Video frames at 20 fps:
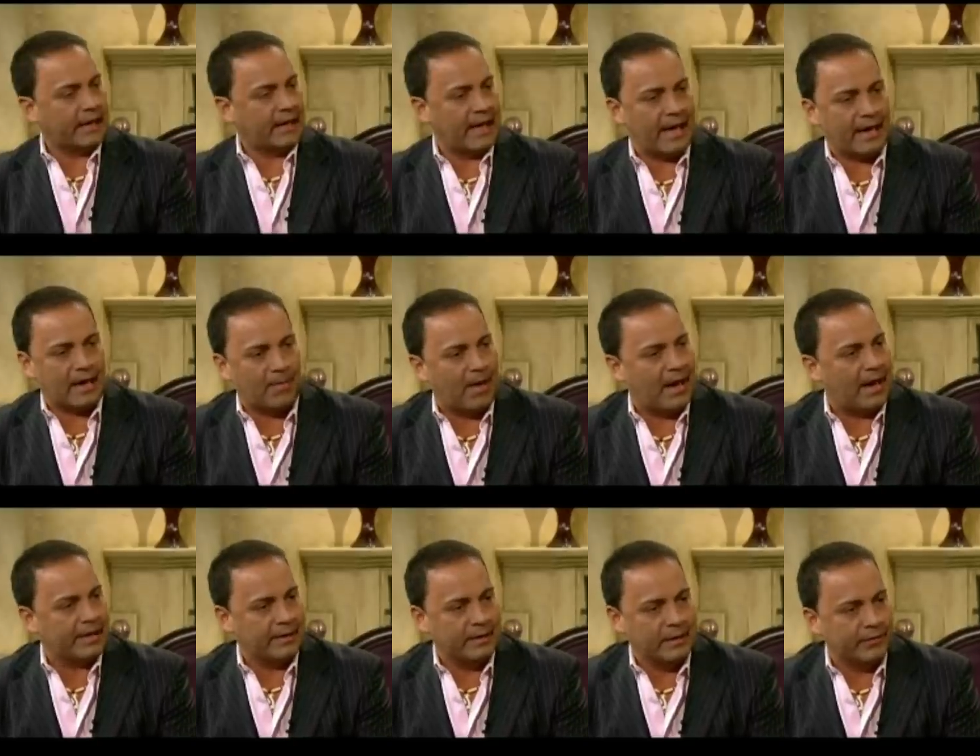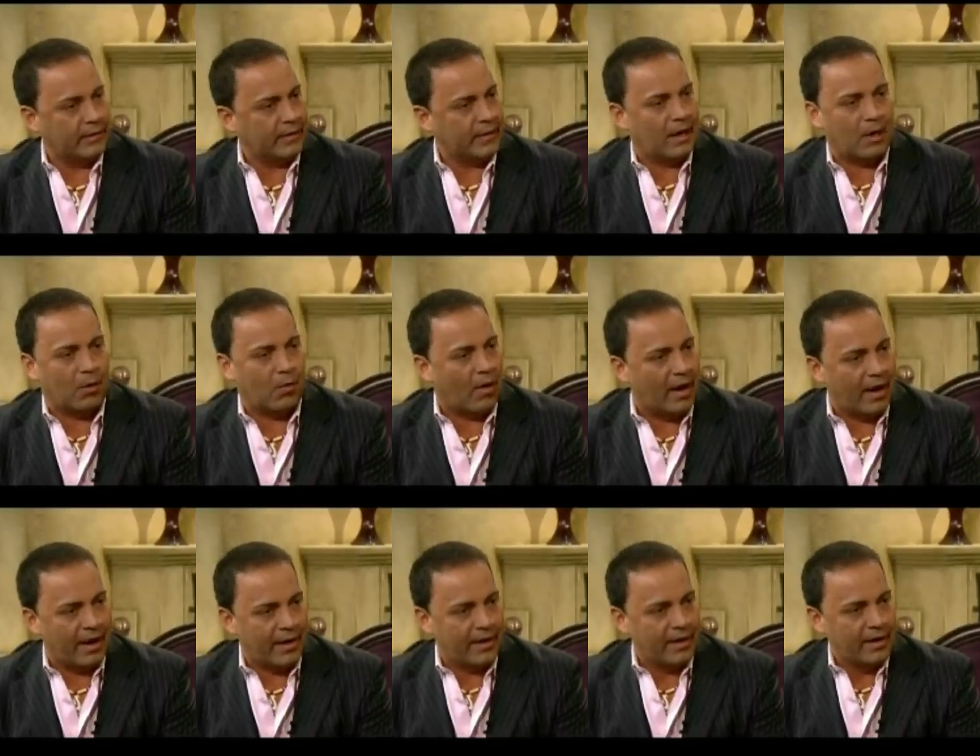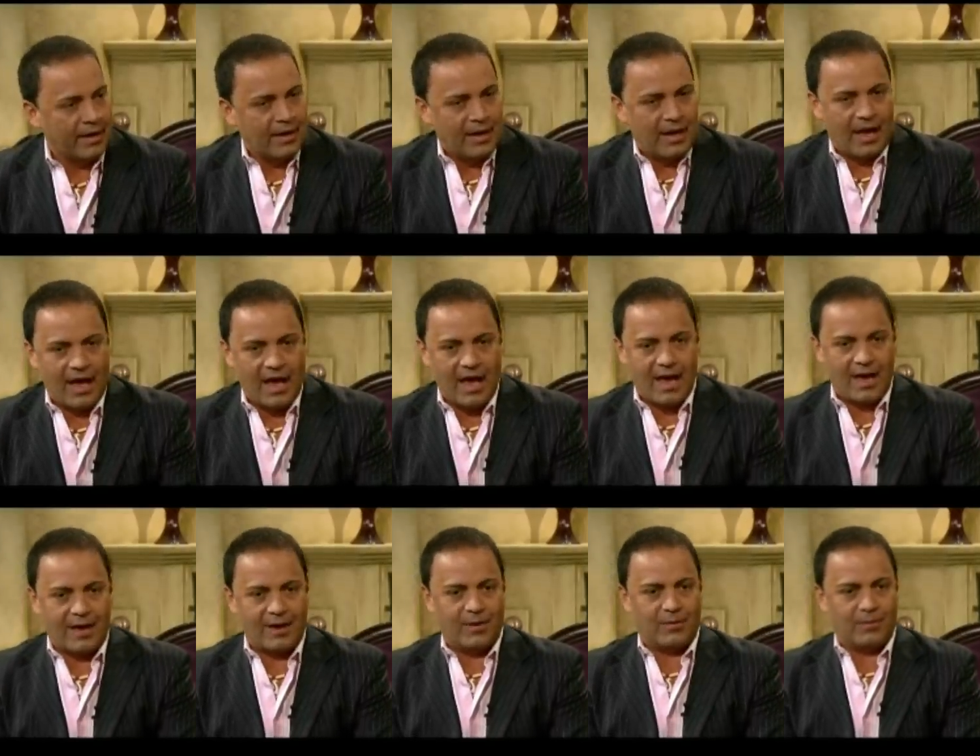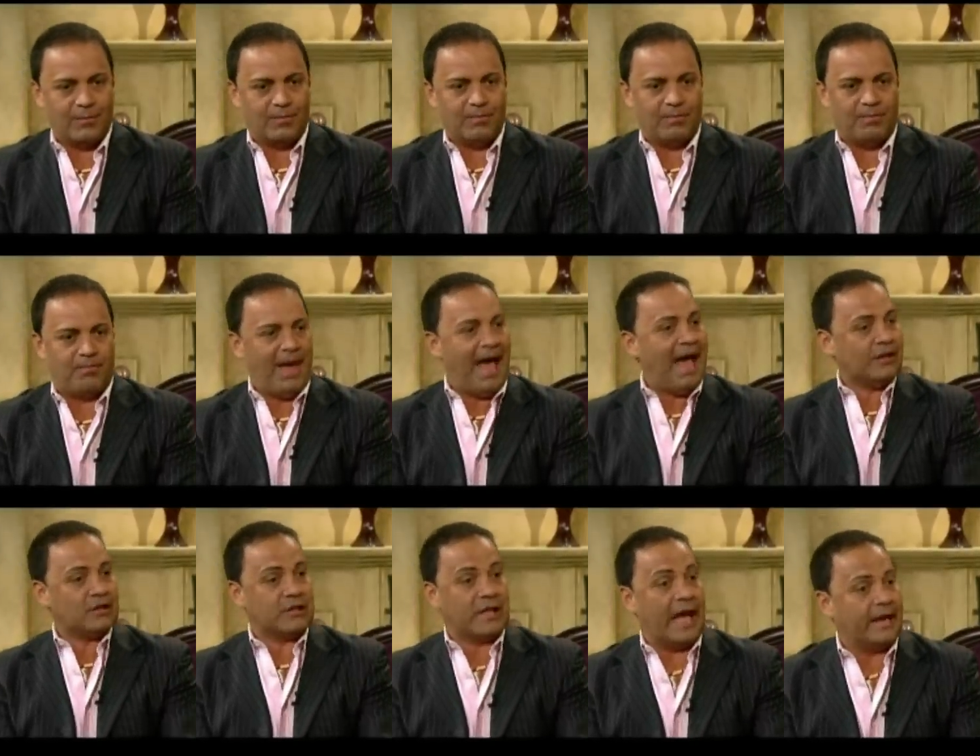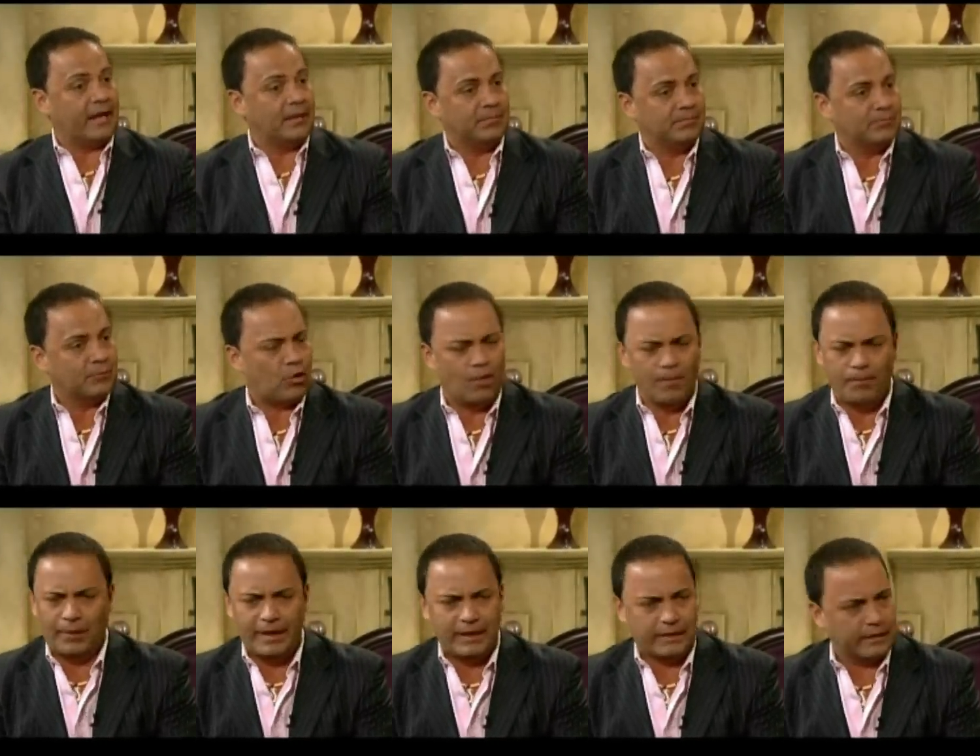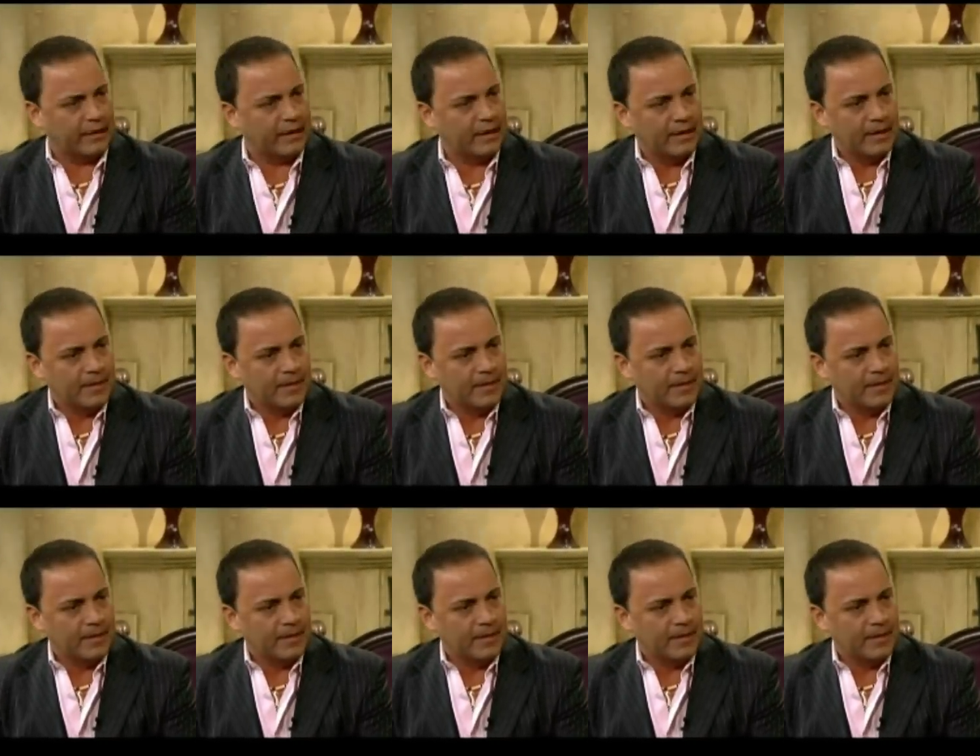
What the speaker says: a lot of money, living in Hawaii, mm-hmm. and backsliding completely?